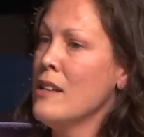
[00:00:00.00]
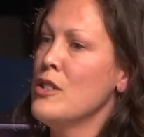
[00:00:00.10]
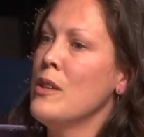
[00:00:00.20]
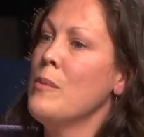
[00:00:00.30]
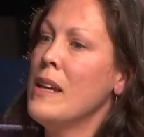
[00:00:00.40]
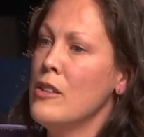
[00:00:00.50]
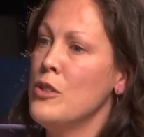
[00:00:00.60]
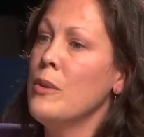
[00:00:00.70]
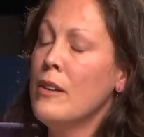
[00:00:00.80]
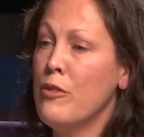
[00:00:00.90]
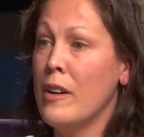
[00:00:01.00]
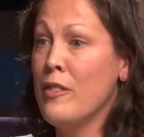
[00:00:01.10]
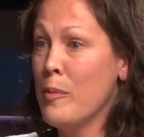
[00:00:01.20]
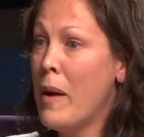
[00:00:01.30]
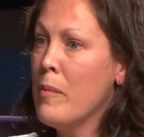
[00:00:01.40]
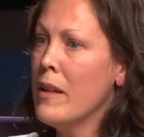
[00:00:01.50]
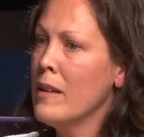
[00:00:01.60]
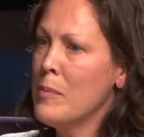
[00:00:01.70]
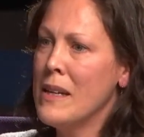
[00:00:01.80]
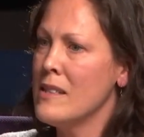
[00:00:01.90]
so that we could do it in front of the
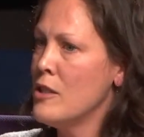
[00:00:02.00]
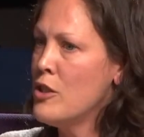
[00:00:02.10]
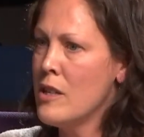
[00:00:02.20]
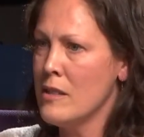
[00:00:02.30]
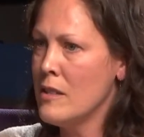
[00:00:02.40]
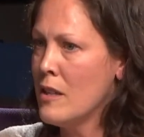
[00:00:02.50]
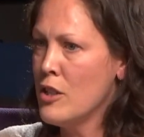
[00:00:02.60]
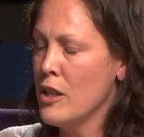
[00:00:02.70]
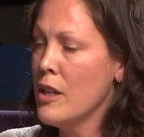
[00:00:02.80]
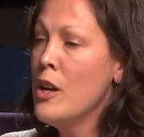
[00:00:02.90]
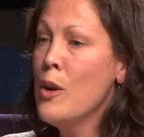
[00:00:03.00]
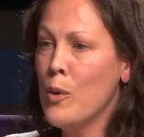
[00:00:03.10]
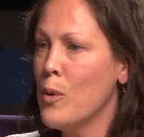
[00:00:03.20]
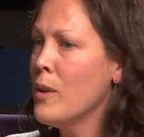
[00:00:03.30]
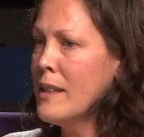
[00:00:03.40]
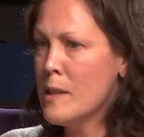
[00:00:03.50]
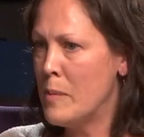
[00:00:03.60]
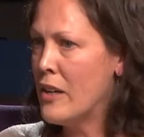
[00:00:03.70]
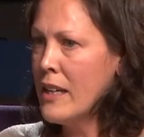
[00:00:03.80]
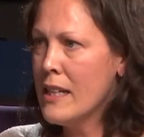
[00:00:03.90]
public, because it's just such a cool
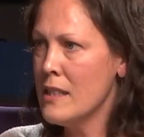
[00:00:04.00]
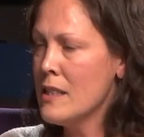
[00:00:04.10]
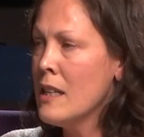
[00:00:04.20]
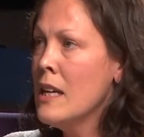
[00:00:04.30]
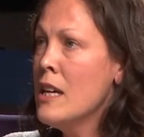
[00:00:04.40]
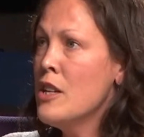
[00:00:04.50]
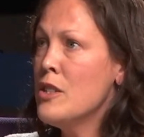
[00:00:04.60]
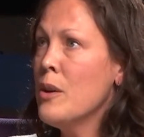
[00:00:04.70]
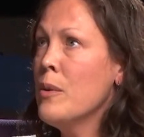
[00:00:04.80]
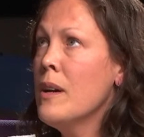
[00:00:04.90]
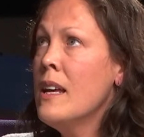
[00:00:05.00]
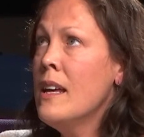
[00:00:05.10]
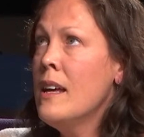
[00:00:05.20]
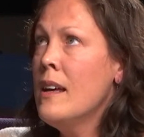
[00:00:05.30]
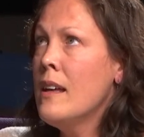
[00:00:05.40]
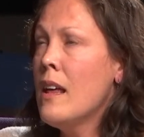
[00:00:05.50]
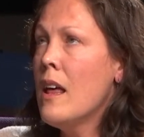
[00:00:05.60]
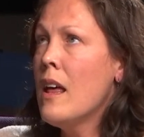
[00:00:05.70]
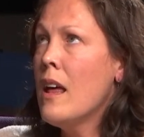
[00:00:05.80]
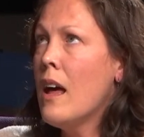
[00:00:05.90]
experience. So
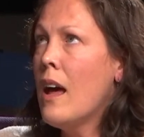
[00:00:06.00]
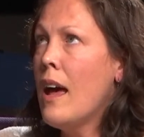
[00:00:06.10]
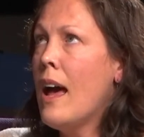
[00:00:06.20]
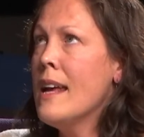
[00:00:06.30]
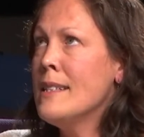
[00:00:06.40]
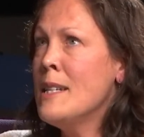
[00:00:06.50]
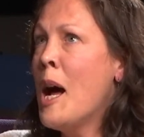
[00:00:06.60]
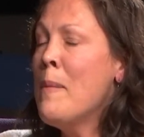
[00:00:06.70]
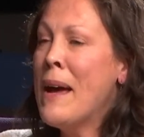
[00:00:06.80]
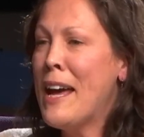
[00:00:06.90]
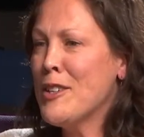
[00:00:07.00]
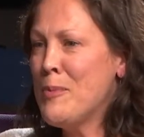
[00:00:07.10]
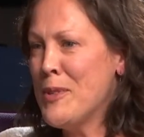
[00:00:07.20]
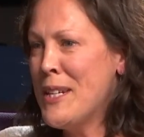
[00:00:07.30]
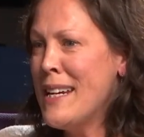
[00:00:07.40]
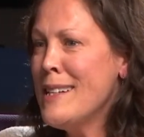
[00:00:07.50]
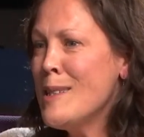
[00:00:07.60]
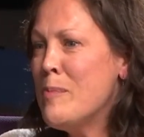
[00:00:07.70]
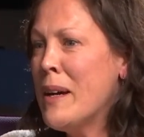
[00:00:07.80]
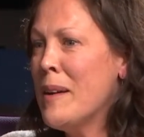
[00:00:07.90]
it's not my
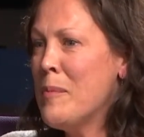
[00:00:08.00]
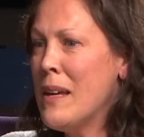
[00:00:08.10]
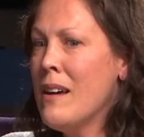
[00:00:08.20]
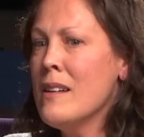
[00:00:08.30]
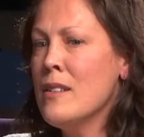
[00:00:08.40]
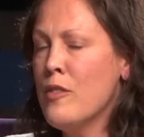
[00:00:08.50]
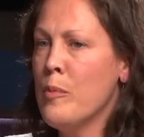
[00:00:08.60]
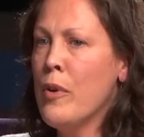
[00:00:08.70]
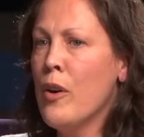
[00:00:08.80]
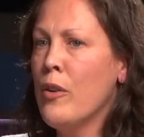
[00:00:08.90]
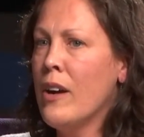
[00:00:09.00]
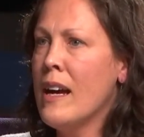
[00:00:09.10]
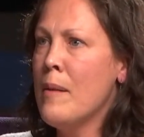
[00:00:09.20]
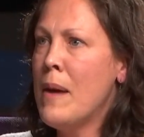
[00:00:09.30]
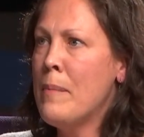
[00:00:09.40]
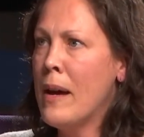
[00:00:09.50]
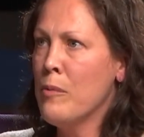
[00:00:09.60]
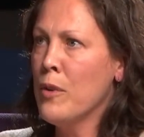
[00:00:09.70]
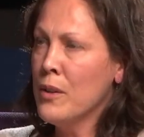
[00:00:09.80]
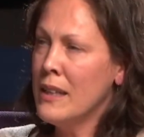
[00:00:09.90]
expertise, but because of the program and my
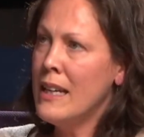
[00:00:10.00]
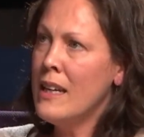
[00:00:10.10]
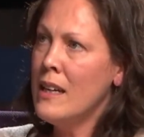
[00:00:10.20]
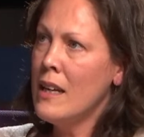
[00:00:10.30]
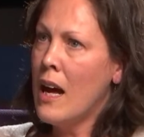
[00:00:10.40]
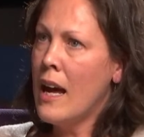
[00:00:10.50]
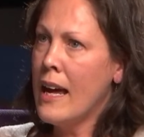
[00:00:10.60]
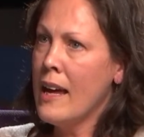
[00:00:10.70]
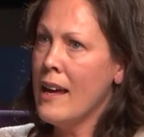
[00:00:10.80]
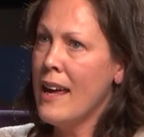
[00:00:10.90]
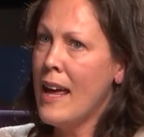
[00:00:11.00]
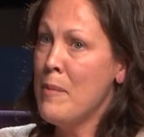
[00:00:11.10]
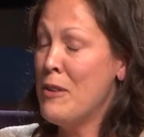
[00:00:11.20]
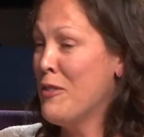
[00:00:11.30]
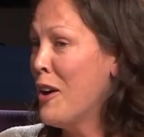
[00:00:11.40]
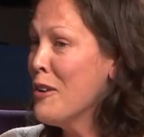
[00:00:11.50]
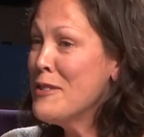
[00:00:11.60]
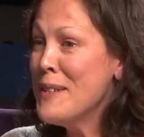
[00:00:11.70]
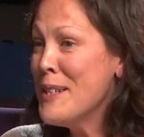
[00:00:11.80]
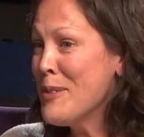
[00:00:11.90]
role in it, I am involved
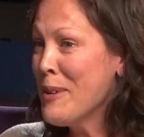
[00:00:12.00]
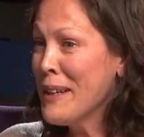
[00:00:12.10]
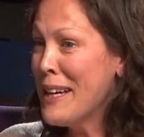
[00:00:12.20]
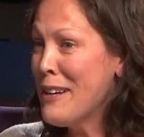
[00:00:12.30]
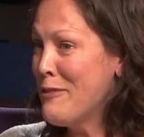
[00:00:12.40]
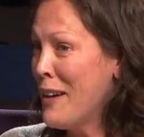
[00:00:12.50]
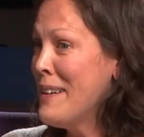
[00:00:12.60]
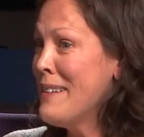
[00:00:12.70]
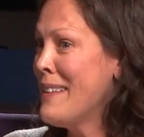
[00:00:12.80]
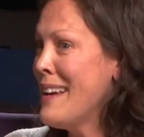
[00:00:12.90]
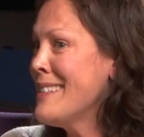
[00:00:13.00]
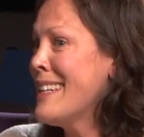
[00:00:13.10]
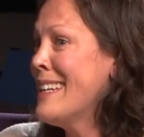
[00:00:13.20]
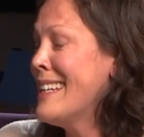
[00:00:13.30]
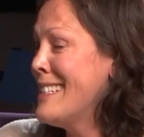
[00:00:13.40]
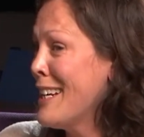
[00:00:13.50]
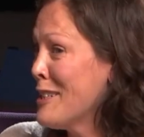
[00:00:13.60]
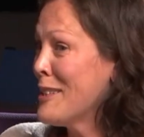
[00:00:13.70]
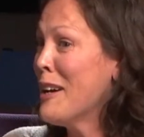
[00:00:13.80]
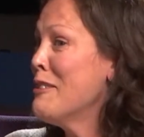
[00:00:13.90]
in these really fun things, and it
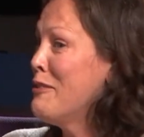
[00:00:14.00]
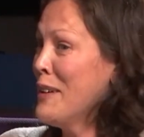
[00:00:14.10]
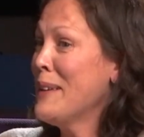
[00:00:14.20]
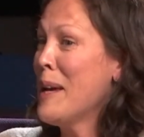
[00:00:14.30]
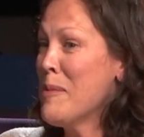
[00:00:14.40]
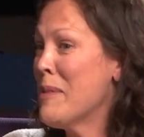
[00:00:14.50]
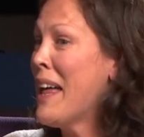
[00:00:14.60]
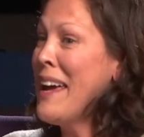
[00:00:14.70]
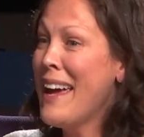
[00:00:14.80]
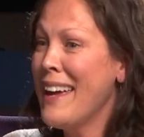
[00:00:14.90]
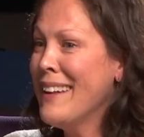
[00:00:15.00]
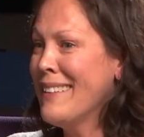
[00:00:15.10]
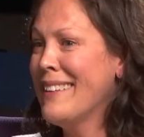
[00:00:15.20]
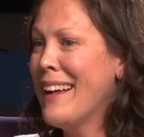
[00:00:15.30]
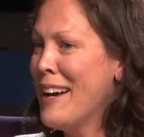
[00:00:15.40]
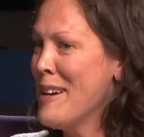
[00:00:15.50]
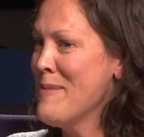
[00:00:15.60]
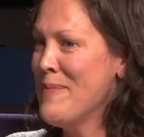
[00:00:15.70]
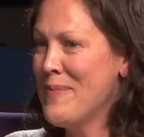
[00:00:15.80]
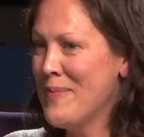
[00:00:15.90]
does kind of feel like playing. Right,
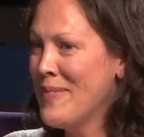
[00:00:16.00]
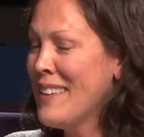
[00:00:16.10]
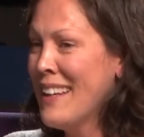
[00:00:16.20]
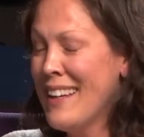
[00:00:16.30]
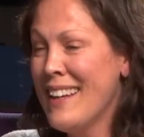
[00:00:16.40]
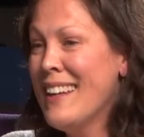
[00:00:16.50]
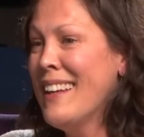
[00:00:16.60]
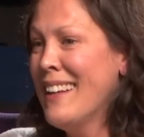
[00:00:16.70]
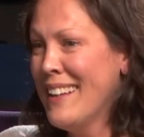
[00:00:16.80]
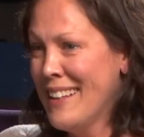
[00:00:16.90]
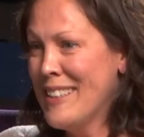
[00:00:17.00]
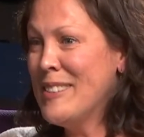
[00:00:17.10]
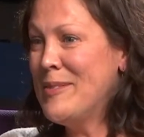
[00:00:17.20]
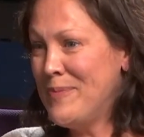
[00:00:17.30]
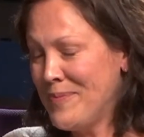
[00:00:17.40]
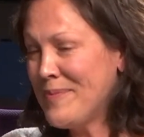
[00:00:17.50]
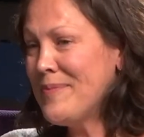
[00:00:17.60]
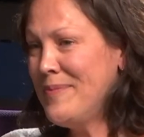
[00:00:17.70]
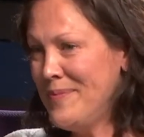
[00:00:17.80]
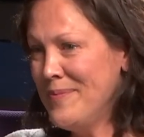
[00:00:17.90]
but I mean, that's important to recognize,
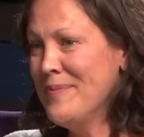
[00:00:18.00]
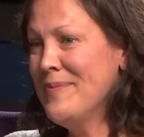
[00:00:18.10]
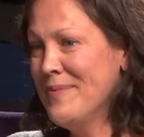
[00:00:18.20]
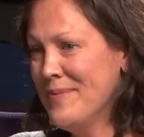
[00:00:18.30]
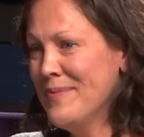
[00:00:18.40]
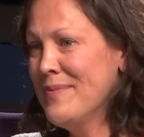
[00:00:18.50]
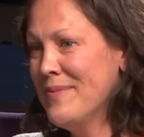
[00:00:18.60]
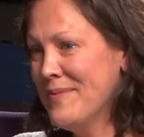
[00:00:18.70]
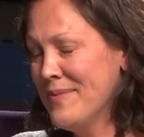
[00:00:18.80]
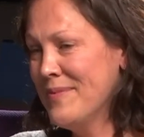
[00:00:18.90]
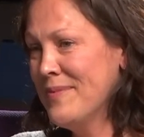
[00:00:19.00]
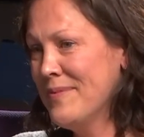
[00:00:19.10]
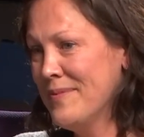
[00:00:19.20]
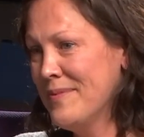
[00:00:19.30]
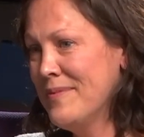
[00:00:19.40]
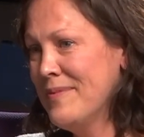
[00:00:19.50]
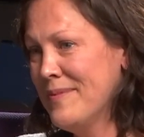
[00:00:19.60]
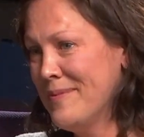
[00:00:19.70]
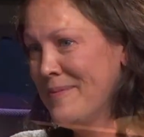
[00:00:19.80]
right? Is that although, yes, you're an